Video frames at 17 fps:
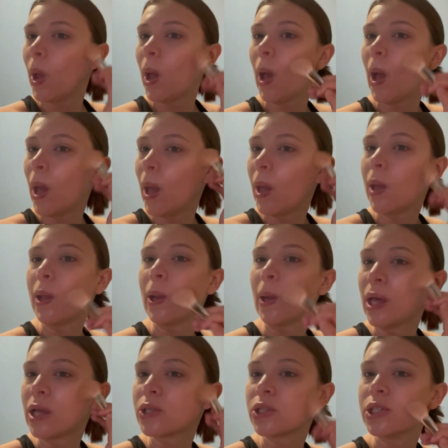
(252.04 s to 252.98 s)
and
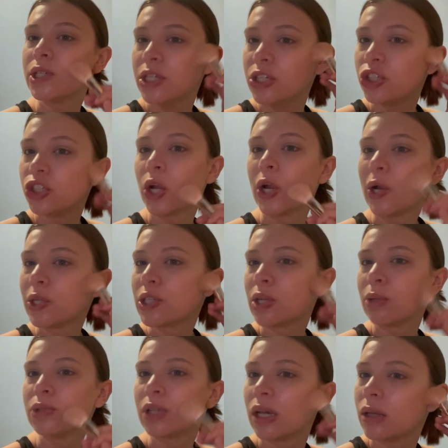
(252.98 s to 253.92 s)
as a teacher,
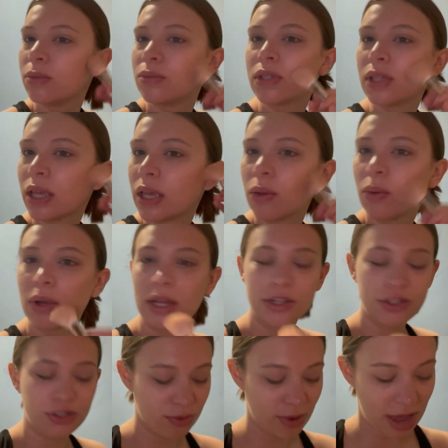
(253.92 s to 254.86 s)
sometimes like what I
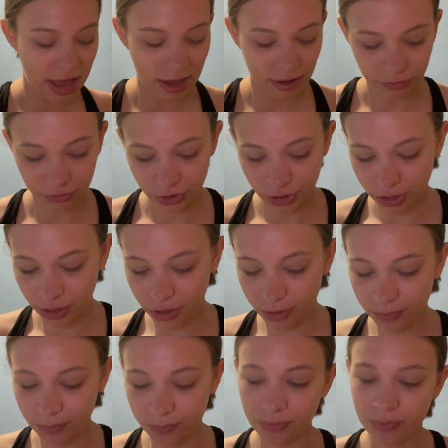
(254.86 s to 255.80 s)
do
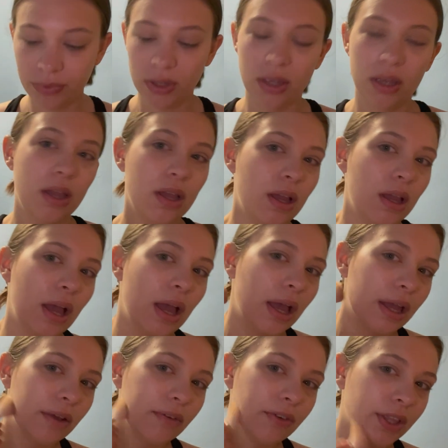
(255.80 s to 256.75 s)
after
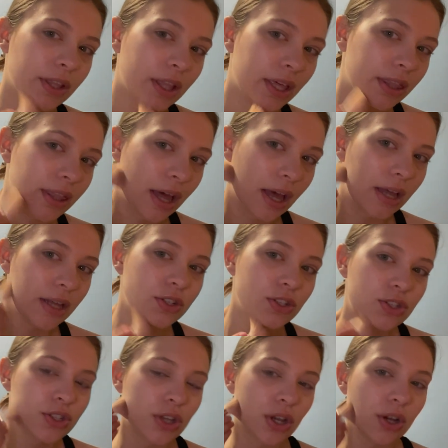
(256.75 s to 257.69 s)
and everything like that.
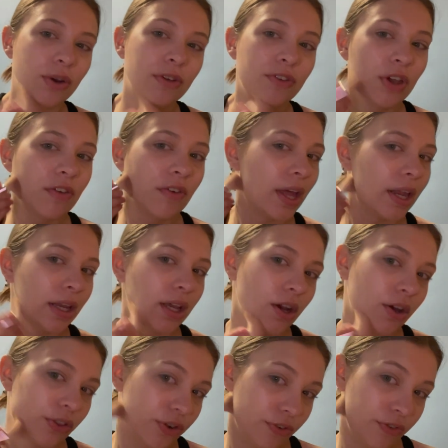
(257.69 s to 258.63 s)
So if you have any
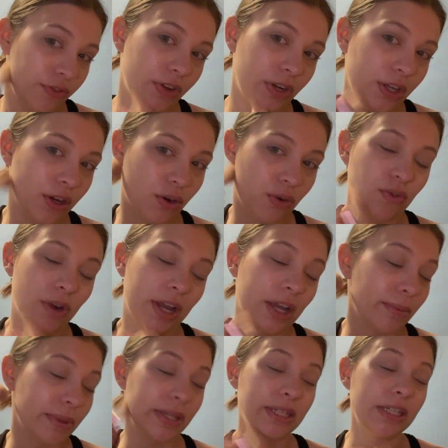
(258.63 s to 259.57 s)
other video
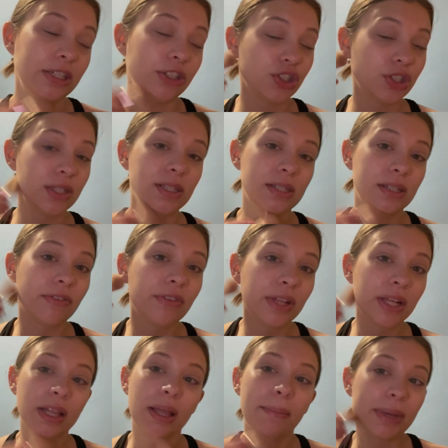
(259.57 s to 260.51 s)
recommendations,
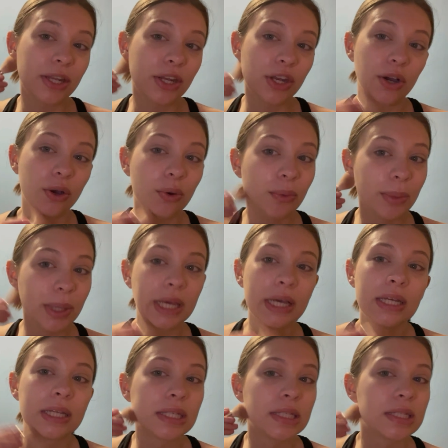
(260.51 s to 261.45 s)
definitely let me know
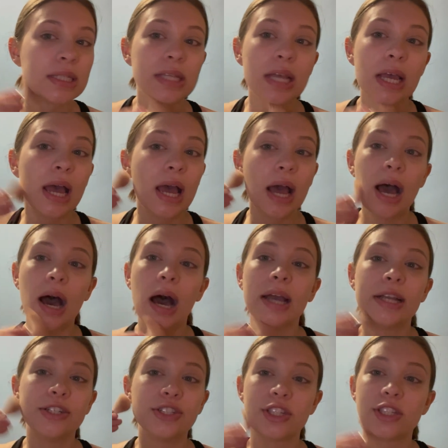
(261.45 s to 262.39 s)
because
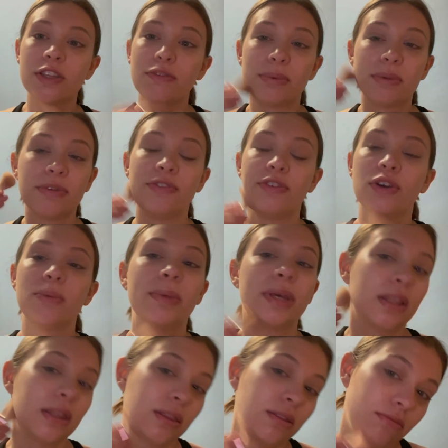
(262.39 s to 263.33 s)
I just have been
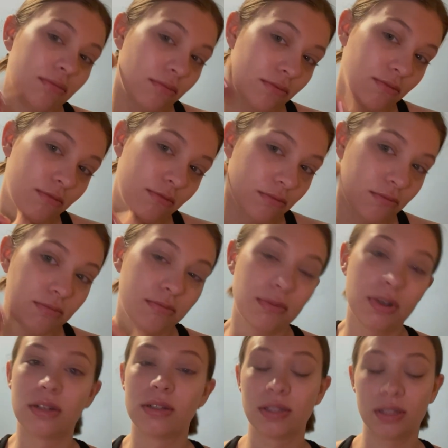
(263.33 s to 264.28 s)
filming
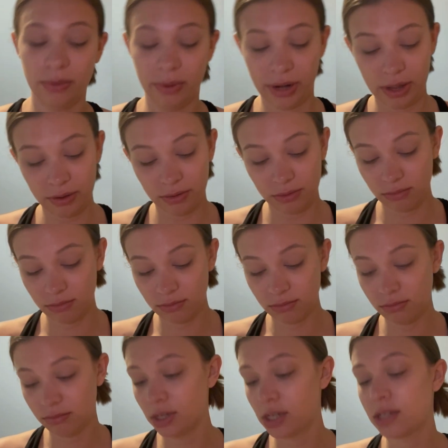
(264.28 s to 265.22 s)
honestly what
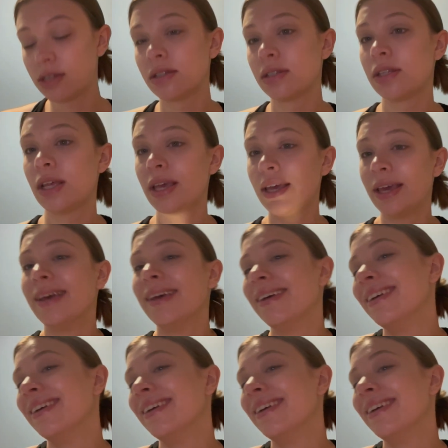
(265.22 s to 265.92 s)
I like to see.